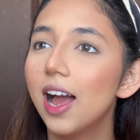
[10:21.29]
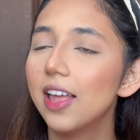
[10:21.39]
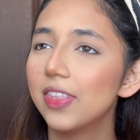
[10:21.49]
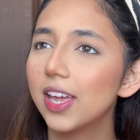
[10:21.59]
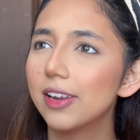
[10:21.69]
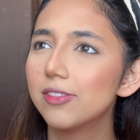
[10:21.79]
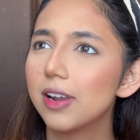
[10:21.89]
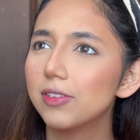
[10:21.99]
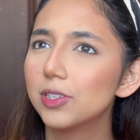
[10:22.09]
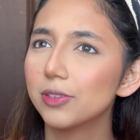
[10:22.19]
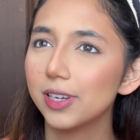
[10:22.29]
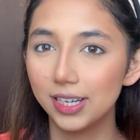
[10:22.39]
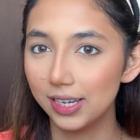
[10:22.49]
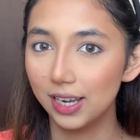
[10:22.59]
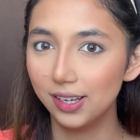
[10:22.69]
Then I've traveled to
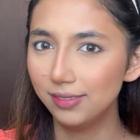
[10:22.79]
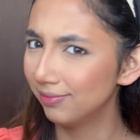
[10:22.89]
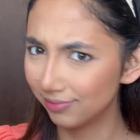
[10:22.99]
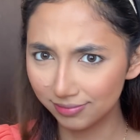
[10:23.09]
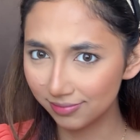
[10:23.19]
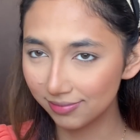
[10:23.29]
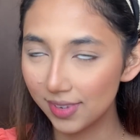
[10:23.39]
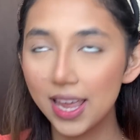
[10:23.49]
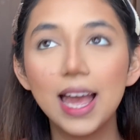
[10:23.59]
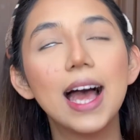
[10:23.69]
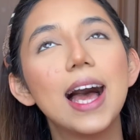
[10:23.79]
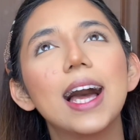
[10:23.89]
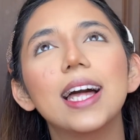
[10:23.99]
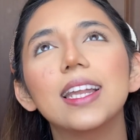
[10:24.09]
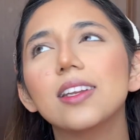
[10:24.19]
India,
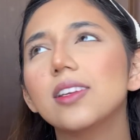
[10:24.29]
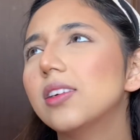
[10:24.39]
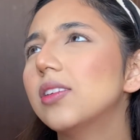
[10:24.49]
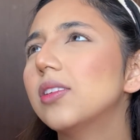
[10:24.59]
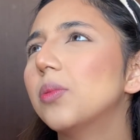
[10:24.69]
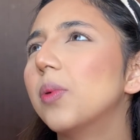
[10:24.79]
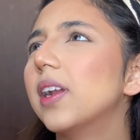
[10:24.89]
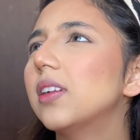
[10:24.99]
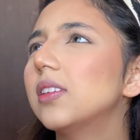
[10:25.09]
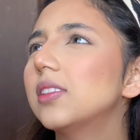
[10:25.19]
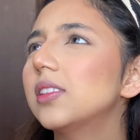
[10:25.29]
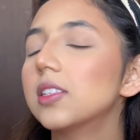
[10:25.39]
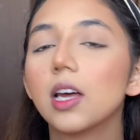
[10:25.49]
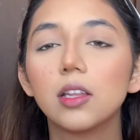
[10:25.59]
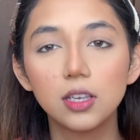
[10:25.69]
and where else?
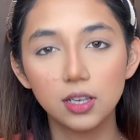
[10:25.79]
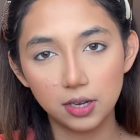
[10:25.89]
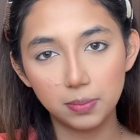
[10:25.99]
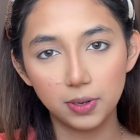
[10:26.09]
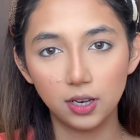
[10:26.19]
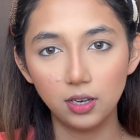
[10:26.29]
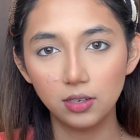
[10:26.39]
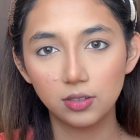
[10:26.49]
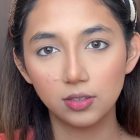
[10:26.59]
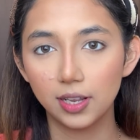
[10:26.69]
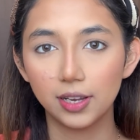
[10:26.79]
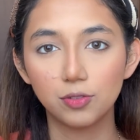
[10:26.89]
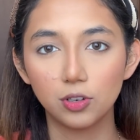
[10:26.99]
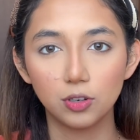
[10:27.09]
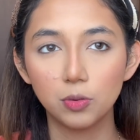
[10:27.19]
Saudi Arabia, like
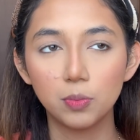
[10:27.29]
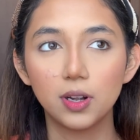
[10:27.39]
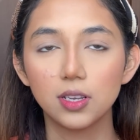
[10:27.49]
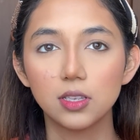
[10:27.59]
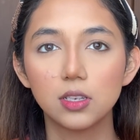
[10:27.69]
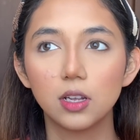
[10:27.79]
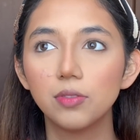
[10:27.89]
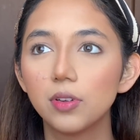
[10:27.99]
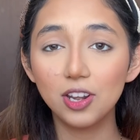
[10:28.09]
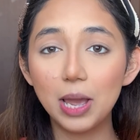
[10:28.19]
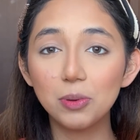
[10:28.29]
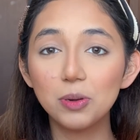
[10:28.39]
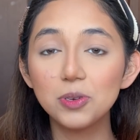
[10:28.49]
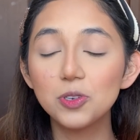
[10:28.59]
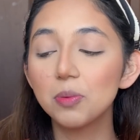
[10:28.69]
for Umrah and stuff. Now I'm
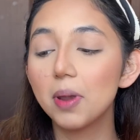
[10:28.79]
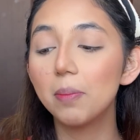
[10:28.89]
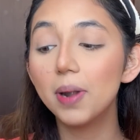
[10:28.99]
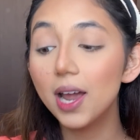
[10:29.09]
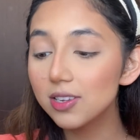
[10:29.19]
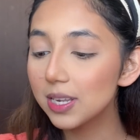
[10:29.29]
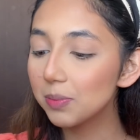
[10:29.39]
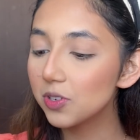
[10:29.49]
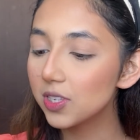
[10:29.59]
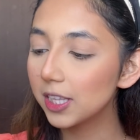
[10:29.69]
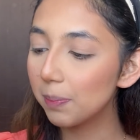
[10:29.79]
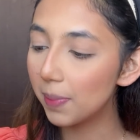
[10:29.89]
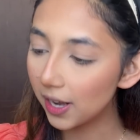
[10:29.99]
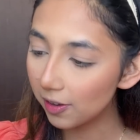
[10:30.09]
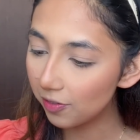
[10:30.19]
gonna be doing my brows. I'm using the
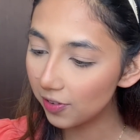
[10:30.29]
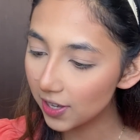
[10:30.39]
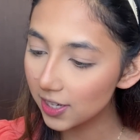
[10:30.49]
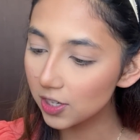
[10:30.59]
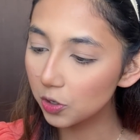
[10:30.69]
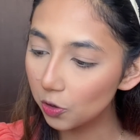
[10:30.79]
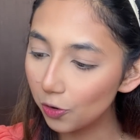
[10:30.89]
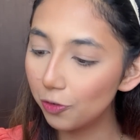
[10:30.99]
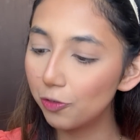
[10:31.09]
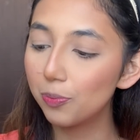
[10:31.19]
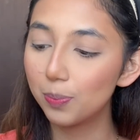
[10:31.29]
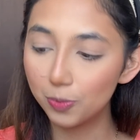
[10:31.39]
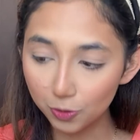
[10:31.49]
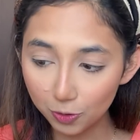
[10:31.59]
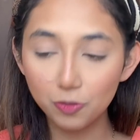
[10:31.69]
Benefit Goof
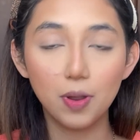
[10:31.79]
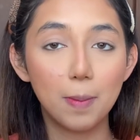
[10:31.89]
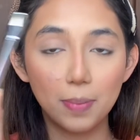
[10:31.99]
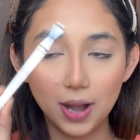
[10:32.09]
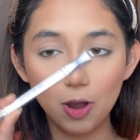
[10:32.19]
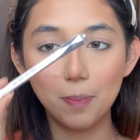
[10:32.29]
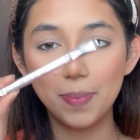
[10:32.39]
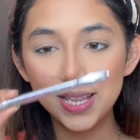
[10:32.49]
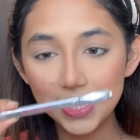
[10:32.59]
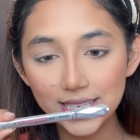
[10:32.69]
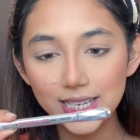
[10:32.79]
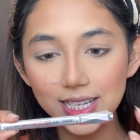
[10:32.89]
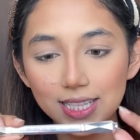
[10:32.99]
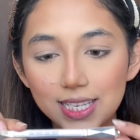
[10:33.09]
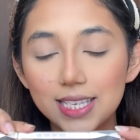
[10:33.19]
Proof Brow
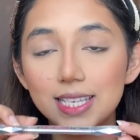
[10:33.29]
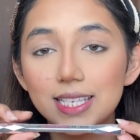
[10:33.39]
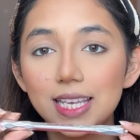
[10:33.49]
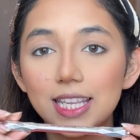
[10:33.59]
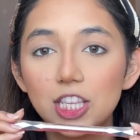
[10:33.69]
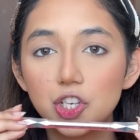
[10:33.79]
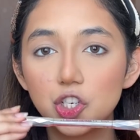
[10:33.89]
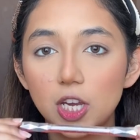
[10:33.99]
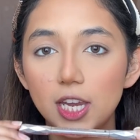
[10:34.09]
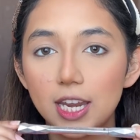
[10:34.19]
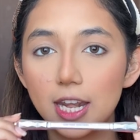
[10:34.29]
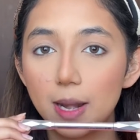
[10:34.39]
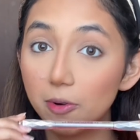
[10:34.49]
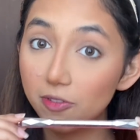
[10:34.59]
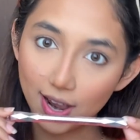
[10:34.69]
Pencil. This is in the shade
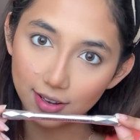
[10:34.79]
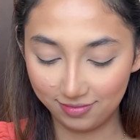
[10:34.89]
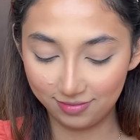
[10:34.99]
number 5.